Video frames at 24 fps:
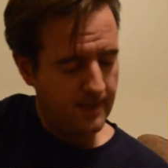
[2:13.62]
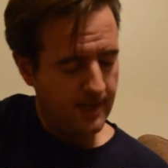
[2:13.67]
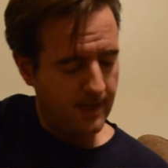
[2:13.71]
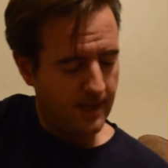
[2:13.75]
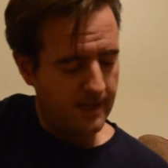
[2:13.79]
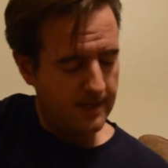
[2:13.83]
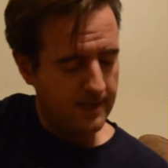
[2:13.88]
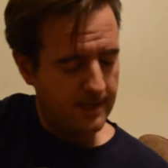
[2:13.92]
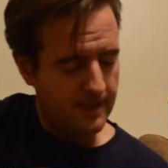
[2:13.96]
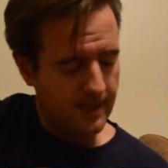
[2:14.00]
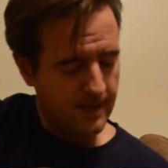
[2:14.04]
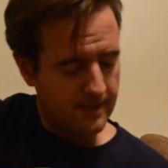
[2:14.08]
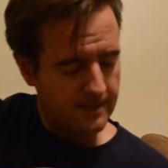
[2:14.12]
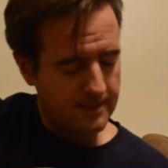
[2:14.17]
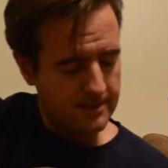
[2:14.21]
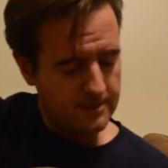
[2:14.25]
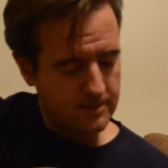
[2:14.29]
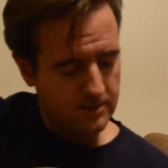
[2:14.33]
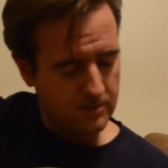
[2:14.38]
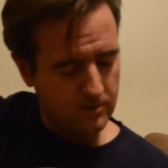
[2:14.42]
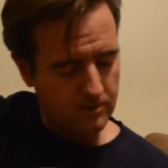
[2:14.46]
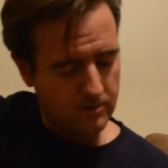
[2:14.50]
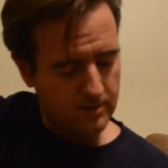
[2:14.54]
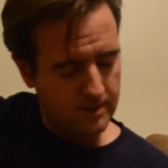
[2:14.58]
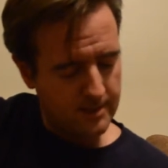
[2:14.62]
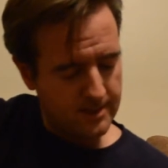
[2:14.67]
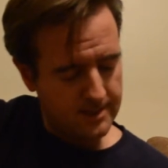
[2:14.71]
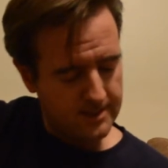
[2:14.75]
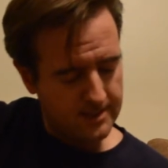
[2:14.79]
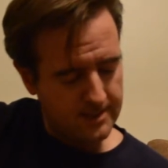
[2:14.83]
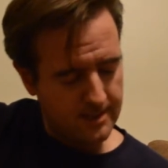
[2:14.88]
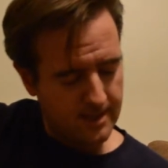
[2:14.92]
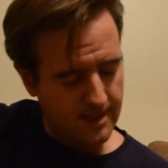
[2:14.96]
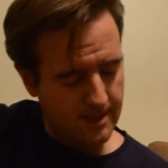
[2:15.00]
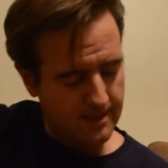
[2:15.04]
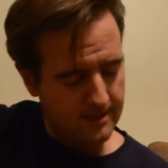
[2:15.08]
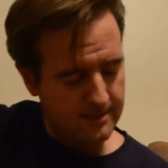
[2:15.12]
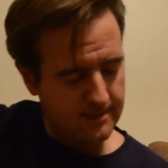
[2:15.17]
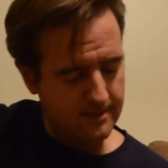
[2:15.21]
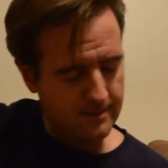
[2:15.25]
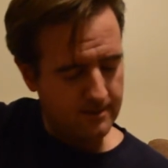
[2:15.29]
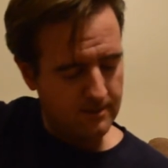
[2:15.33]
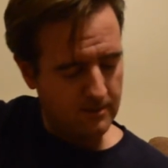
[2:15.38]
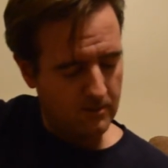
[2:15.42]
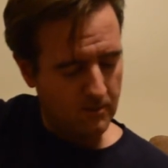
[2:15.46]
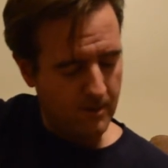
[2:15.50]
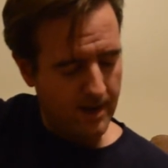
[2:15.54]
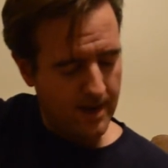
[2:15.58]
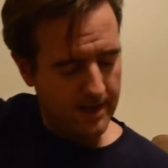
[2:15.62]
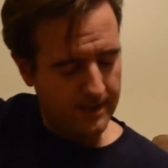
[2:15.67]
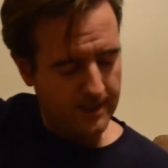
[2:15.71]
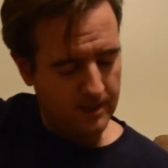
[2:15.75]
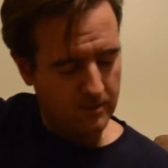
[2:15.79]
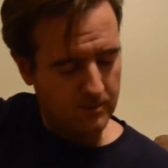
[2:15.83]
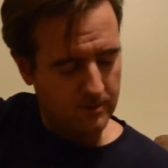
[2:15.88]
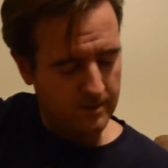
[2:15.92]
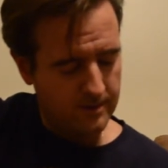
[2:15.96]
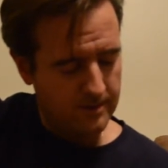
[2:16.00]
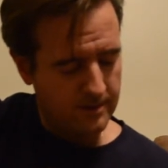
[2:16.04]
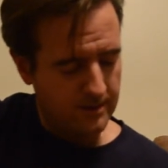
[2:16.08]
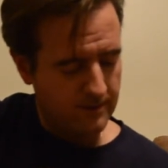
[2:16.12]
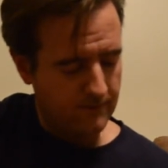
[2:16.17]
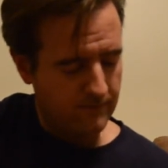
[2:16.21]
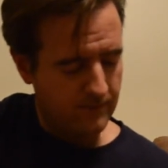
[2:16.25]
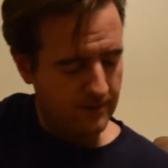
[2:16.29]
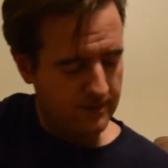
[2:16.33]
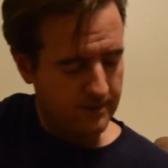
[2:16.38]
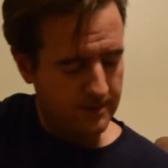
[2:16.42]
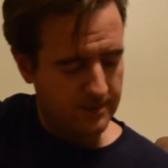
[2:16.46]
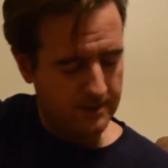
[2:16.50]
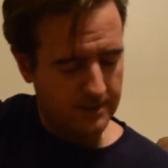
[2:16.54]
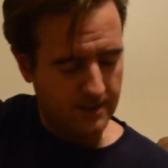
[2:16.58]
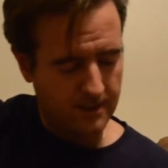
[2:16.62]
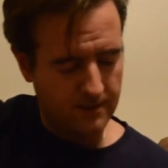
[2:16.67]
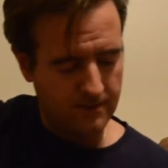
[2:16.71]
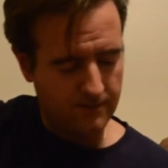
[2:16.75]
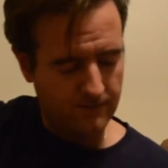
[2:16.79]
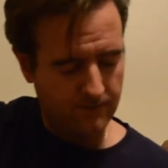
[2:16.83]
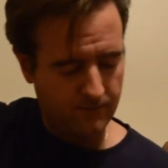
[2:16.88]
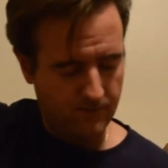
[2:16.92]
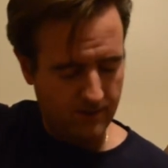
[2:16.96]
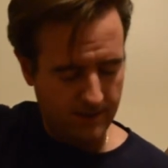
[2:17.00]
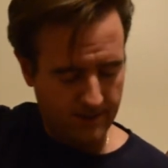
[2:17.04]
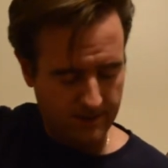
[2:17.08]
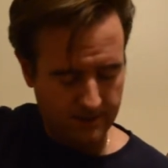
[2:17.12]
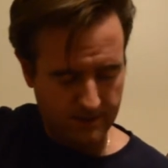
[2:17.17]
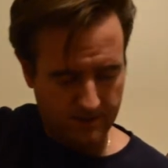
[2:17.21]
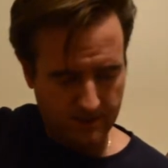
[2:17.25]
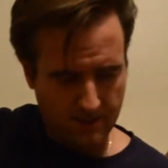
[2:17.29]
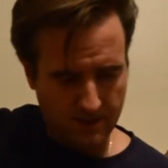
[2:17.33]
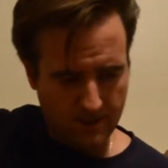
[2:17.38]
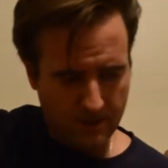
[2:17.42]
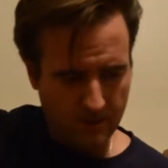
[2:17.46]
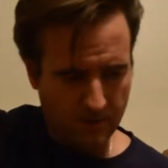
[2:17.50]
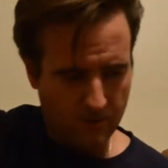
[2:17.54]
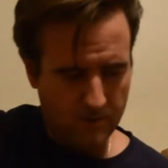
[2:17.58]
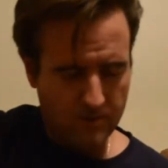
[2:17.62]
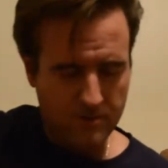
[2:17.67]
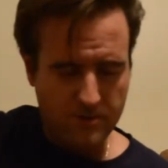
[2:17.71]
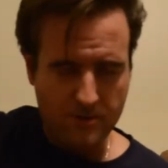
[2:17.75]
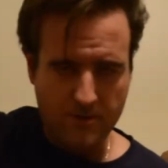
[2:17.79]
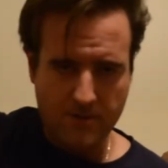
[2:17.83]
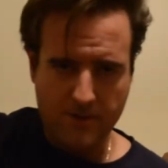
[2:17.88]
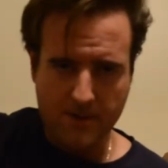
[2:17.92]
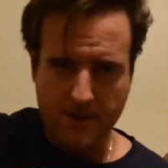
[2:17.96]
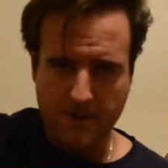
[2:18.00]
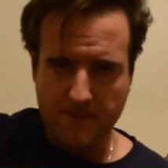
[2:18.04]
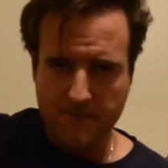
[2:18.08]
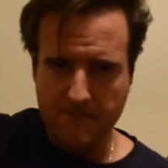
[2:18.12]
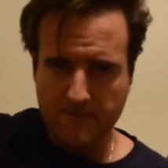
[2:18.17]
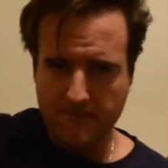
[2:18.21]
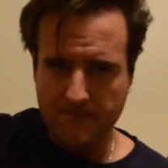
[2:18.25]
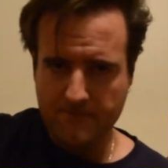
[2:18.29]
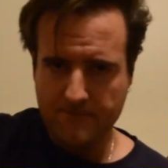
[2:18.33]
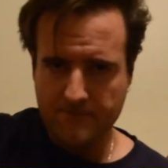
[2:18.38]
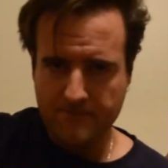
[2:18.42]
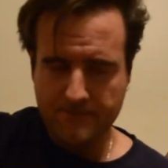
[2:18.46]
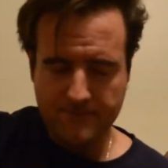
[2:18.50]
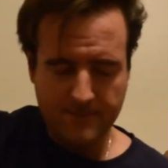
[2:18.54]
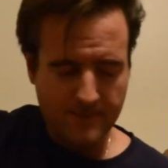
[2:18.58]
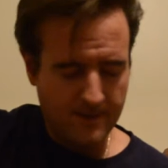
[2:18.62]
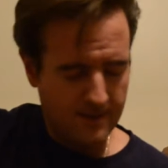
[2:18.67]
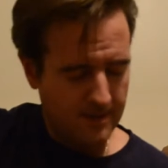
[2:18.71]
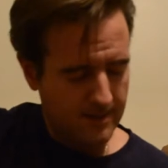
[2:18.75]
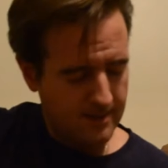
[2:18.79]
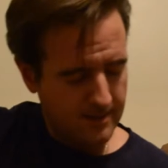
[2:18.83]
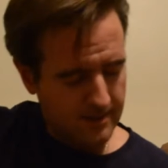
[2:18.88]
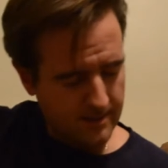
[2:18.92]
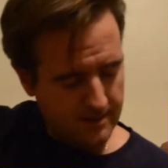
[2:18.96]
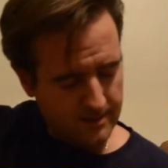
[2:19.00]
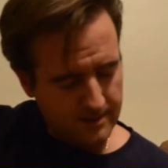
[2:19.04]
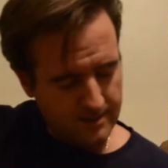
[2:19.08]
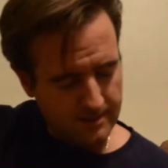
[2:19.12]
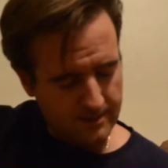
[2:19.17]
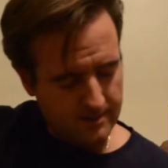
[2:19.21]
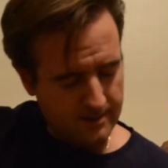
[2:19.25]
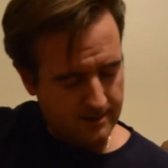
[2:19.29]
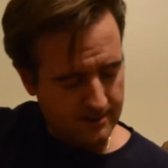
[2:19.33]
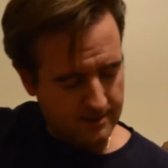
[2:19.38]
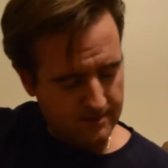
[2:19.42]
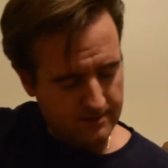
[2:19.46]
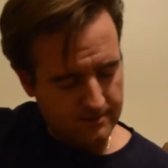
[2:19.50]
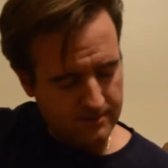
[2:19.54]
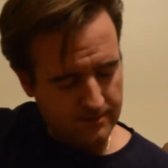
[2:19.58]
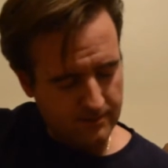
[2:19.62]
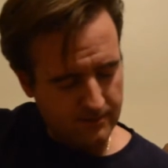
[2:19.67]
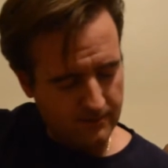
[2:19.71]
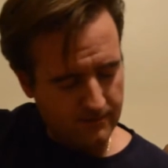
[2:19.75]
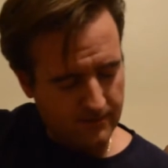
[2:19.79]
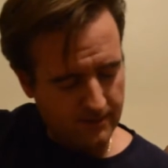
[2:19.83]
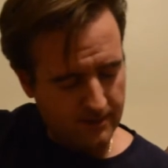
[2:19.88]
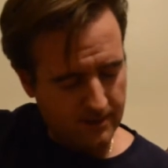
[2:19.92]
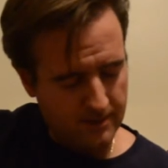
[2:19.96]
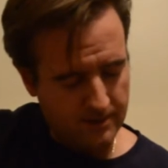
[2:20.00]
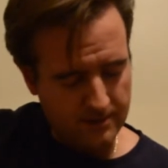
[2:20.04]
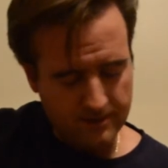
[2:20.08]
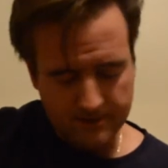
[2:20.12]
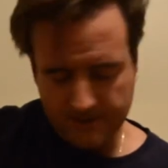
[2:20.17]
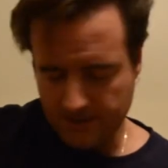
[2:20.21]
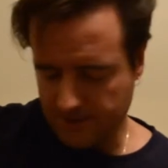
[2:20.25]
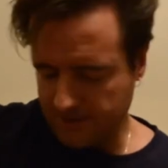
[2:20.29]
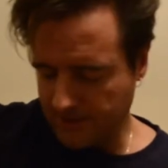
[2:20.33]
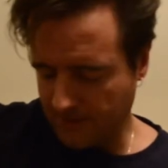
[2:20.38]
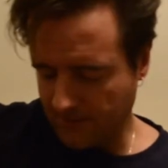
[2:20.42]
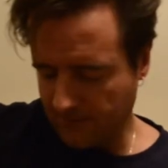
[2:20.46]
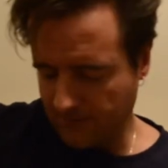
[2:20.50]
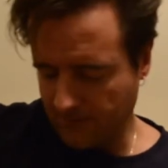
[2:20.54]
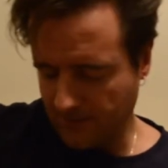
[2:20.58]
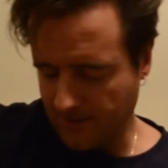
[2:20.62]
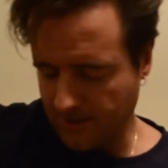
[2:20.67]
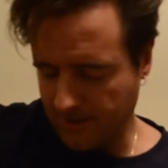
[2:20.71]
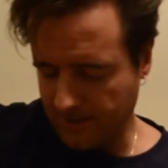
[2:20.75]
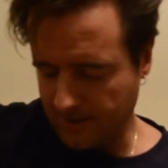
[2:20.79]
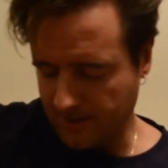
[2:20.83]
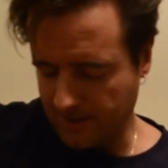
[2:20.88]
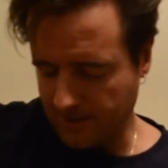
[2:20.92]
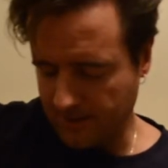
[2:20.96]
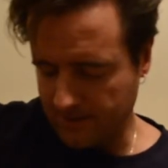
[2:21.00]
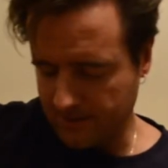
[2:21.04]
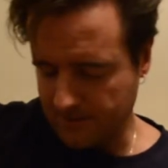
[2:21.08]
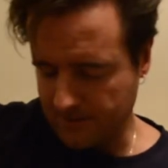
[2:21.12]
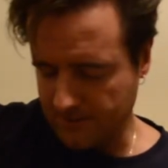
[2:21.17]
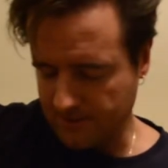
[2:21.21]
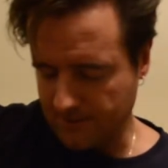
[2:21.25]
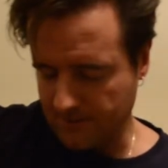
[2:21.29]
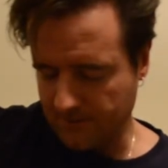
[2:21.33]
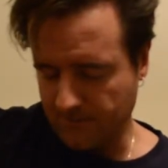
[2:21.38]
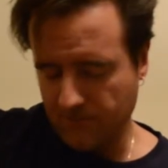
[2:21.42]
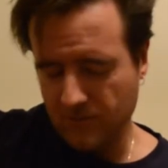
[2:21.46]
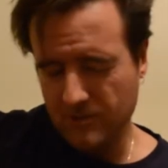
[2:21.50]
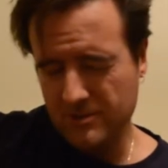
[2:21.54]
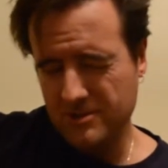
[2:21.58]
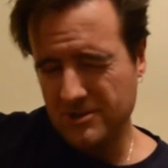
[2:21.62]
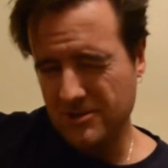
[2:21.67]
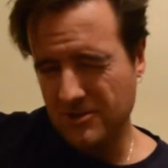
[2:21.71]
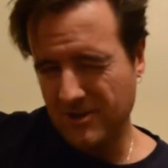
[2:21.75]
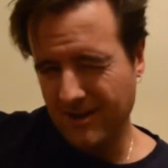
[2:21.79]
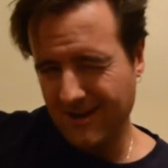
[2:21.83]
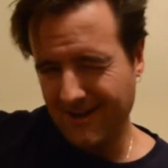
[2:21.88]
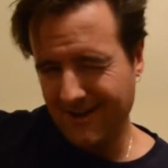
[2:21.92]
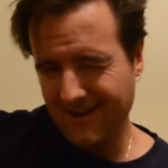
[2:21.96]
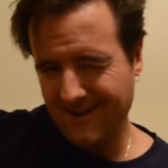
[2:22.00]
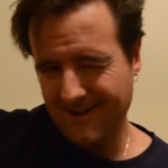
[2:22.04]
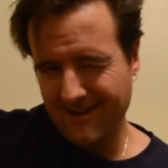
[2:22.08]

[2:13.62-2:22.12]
And again, this chord is that wacky one. You fret the 10th fret with your thumb, 3rd finger at the 10th fret on the 4th string.